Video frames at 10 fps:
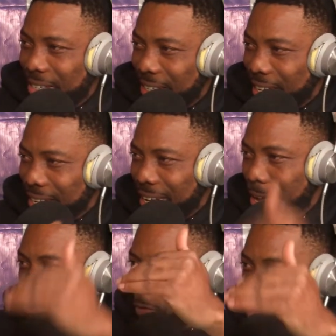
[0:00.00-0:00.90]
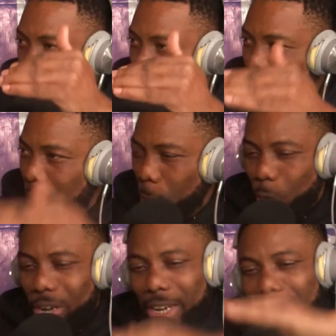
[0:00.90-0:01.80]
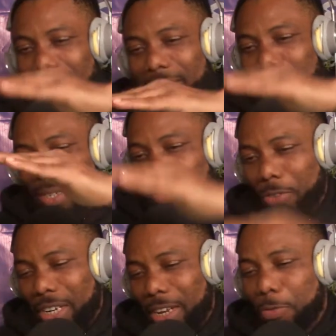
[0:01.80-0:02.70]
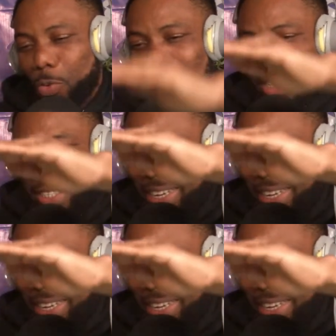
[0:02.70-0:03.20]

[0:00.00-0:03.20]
the level what they carry themselves or the level what they